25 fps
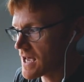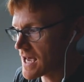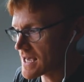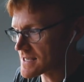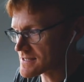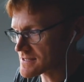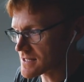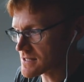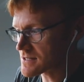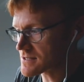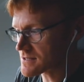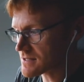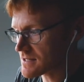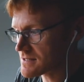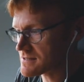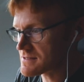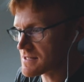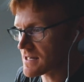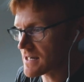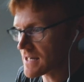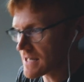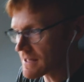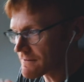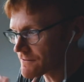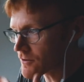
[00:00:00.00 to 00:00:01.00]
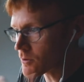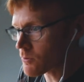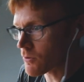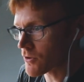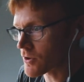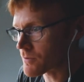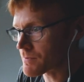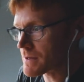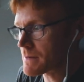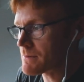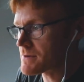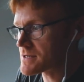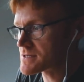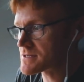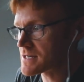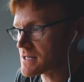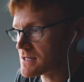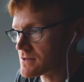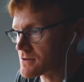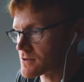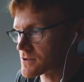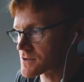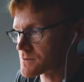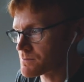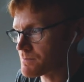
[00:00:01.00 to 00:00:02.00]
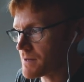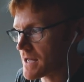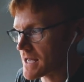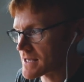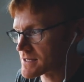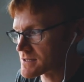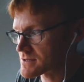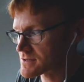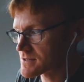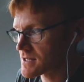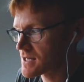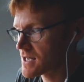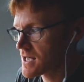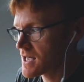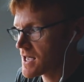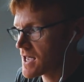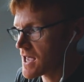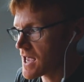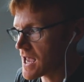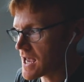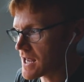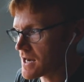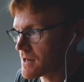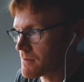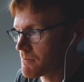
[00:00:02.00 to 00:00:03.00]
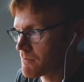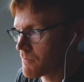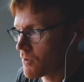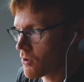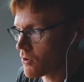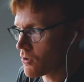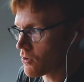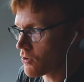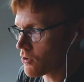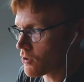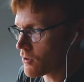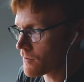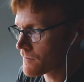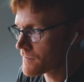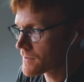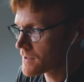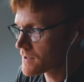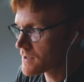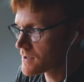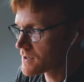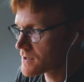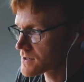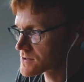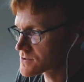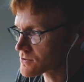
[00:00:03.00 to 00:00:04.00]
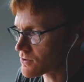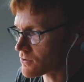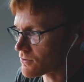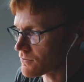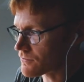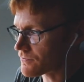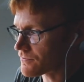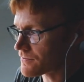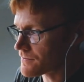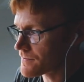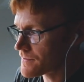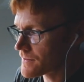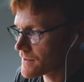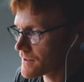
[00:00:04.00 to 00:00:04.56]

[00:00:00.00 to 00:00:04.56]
essentially deliver what the BBC does best in a more sort of